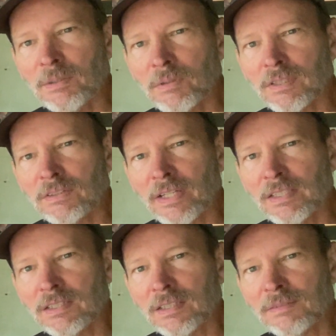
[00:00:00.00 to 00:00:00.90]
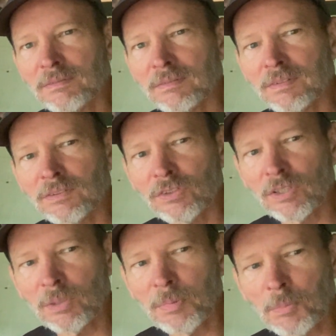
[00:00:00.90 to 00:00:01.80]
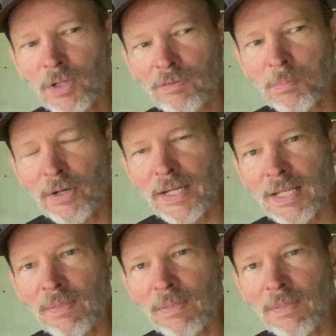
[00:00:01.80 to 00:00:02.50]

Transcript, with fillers: We're going to take a, just a little bit more of a break,